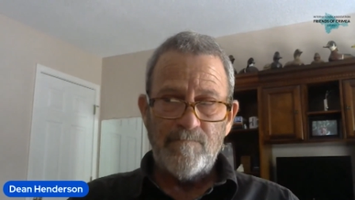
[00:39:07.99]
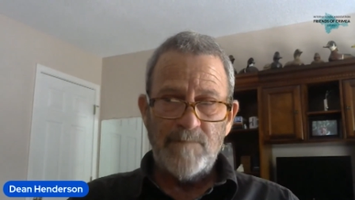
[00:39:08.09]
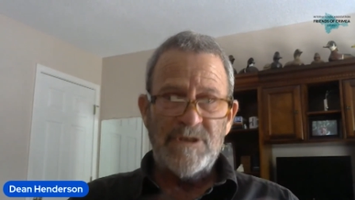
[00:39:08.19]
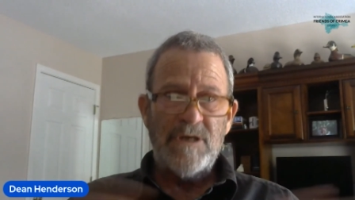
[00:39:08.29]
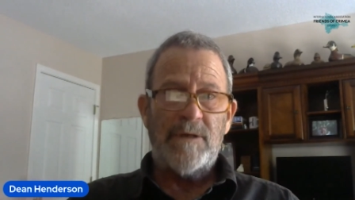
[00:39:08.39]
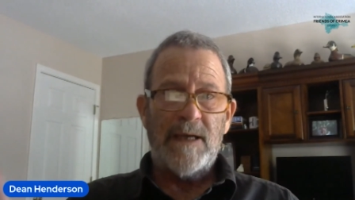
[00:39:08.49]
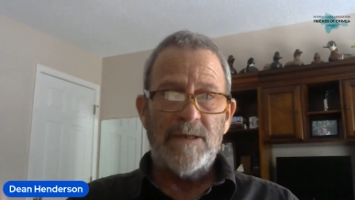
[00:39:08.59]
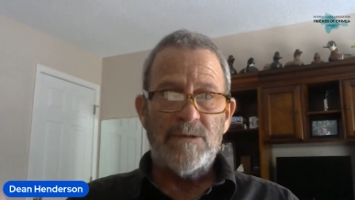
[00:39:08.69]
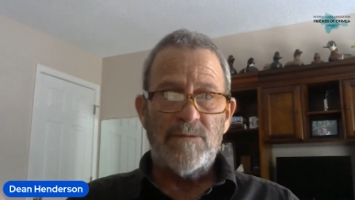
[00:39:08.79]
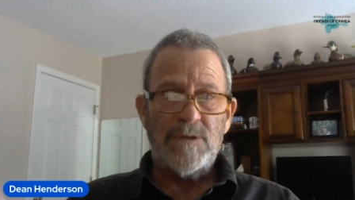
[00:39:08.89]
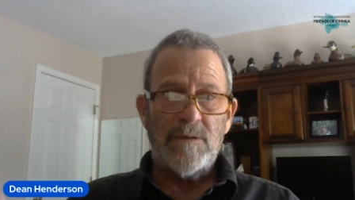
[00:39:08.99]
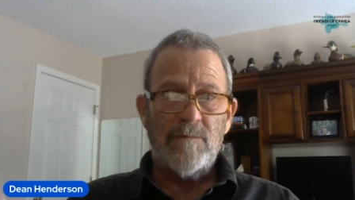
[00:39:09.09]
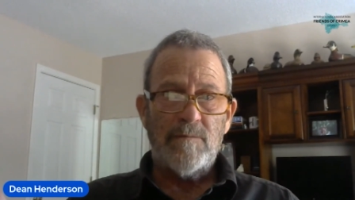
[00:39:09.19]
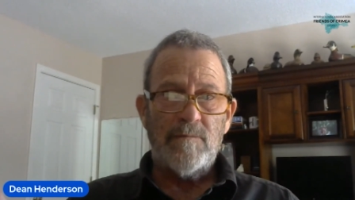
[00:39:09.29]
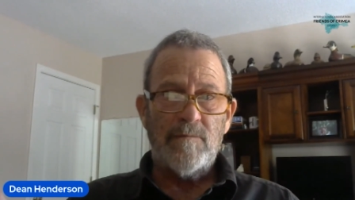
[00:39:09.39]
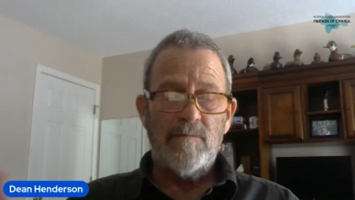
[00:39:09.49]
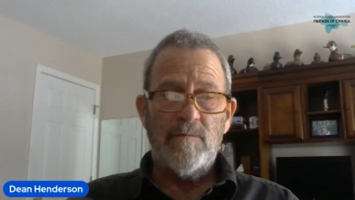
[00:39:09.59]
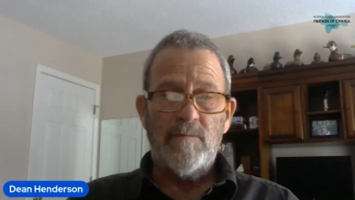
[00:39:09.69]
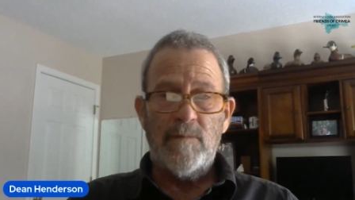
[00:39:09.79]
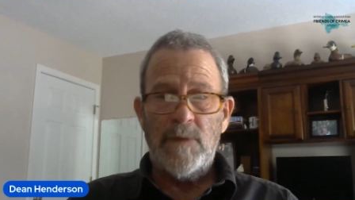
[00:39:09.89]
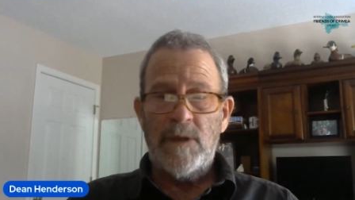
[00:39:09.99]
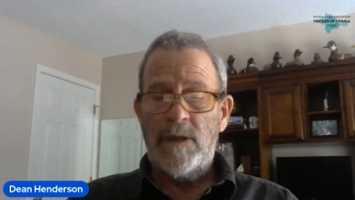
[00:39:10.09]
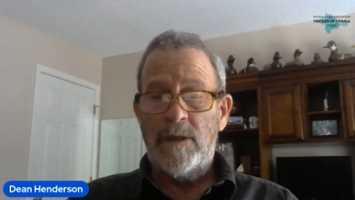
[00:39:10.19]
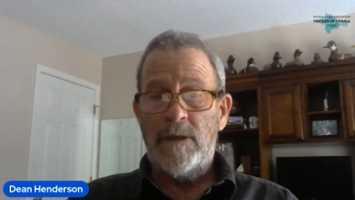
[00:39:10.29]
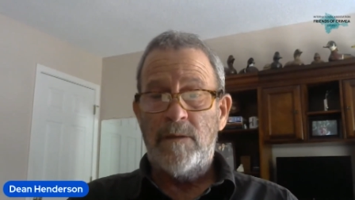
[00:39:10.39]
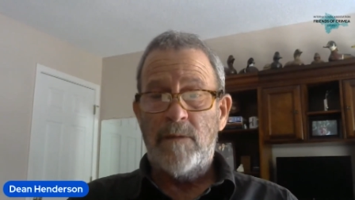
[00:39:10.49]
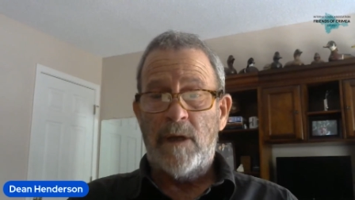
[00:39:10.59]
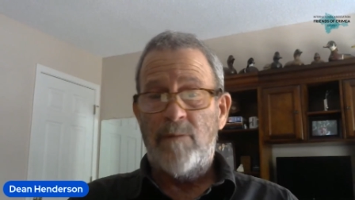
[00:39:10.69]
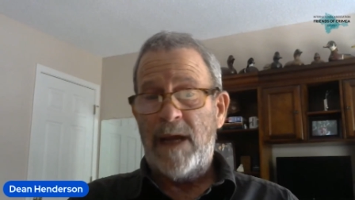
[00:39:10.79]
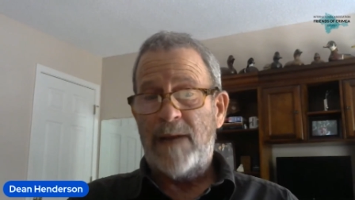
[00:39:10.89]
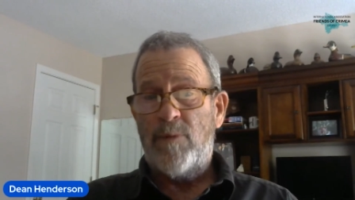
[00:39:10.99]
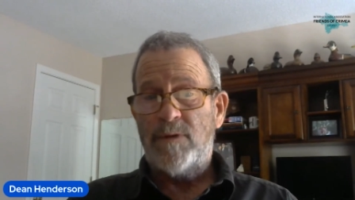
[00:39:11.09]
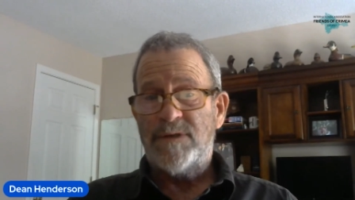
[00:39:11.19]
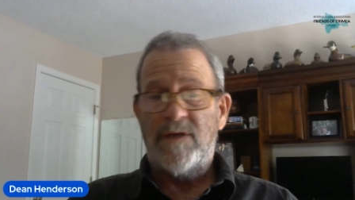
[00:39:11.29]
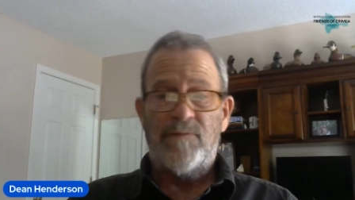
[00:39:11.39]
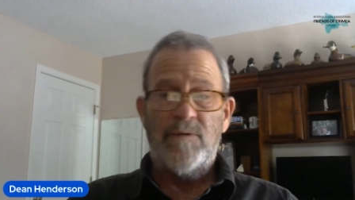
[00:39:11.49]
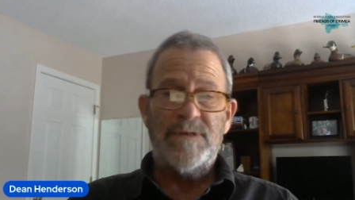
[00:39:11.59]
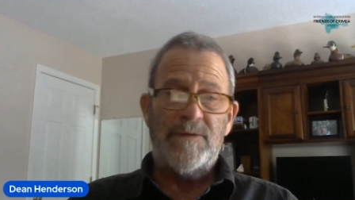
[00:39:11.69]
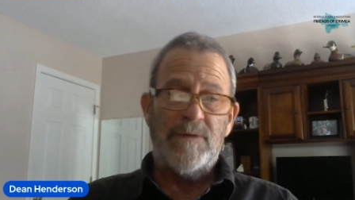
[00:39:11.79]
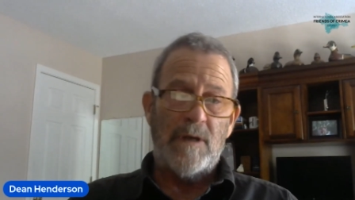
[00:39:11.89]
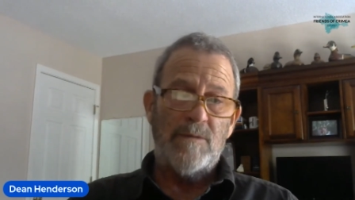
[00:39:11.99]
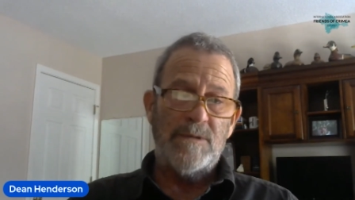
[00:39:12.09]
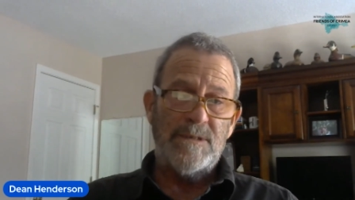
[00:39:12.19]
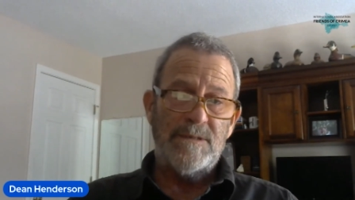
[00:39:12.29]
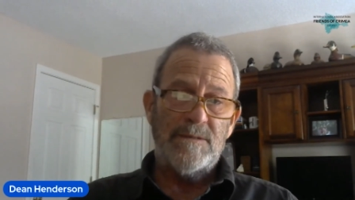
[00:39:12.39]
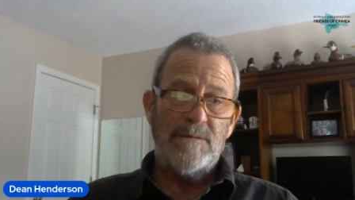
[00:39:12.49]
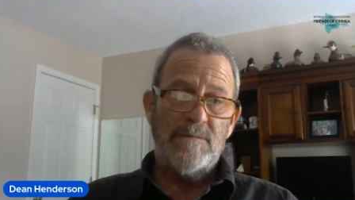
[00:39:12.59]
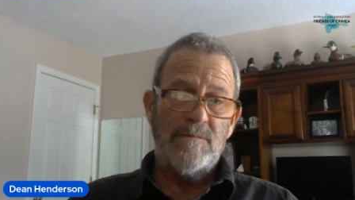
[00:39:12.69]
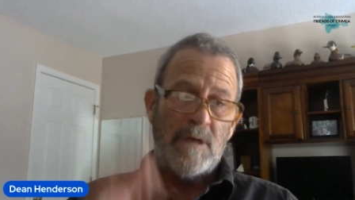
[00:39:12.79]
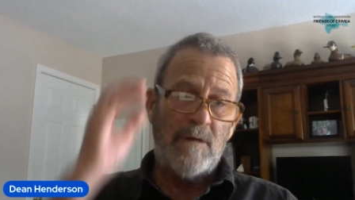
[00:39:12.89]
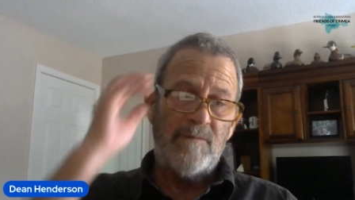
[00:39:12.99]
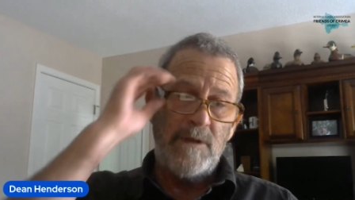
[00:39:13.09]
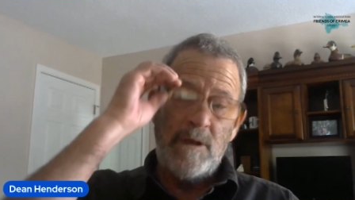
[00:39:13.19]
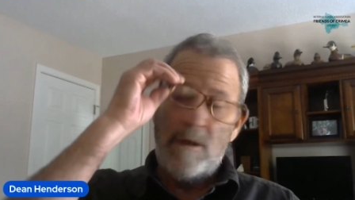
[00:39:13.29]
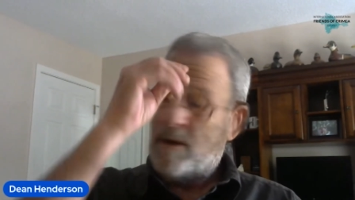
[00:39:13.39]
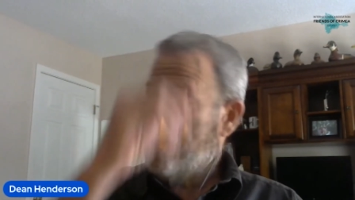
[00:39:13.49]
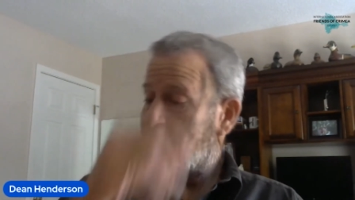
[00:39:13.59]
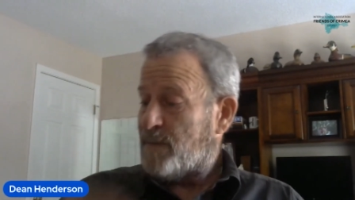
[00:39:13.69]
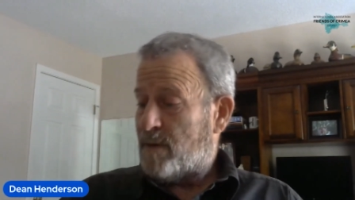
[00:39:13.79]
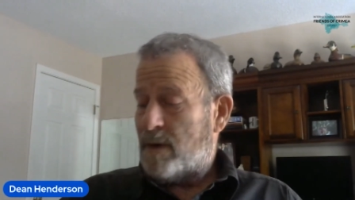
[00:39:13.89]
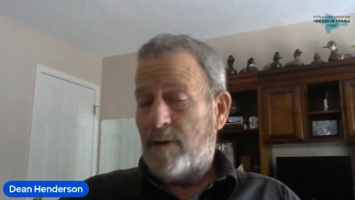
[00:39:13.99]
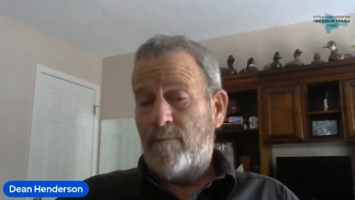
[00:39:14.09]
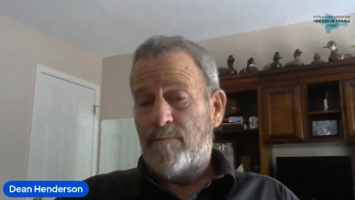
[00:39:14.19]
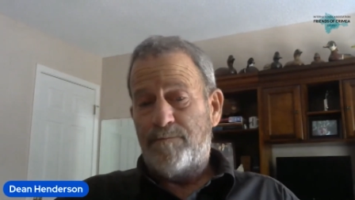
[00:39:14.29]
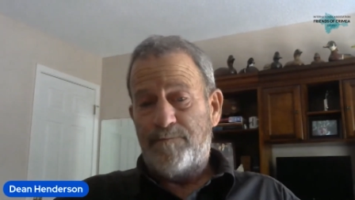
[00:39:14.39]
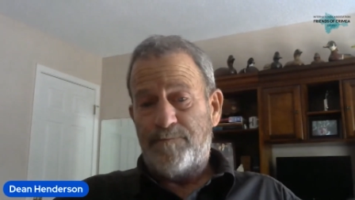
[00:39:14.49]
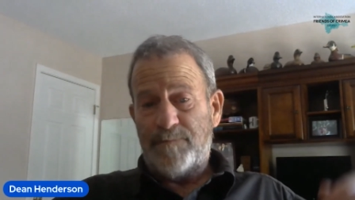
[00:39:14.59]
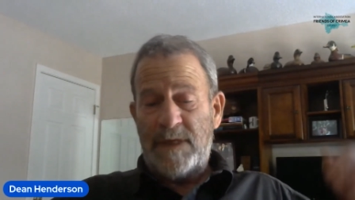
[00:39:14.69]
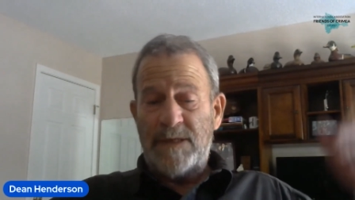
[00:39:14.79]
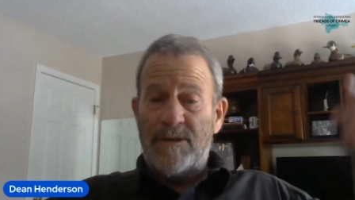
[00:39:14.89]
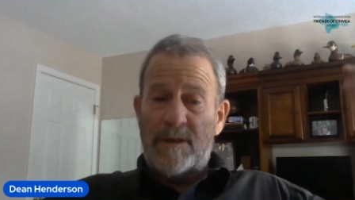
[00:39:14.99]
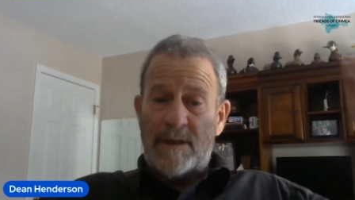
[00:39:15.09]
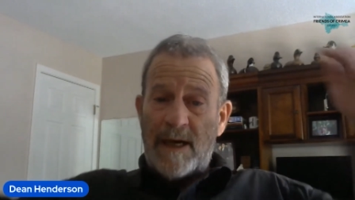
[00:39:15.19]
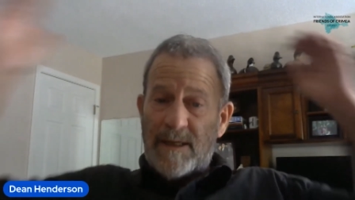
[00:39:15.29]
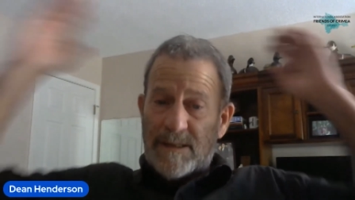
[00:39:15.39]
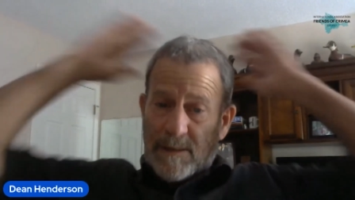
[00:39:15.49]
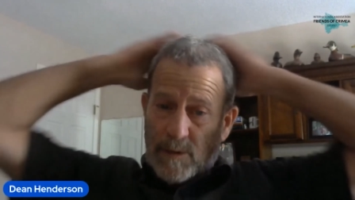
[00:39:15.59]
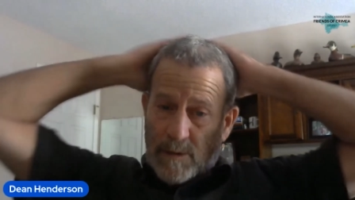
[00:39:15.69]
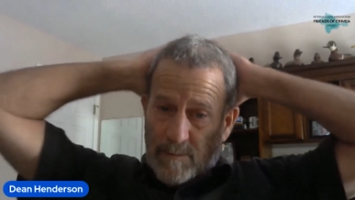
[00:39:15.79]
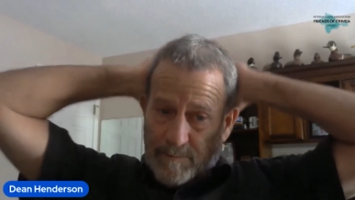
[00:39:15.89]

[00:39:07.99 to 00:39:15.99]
this other cat shows up and on the back porch, and at first I thought it was Harvey, um, because it looked kind of similar.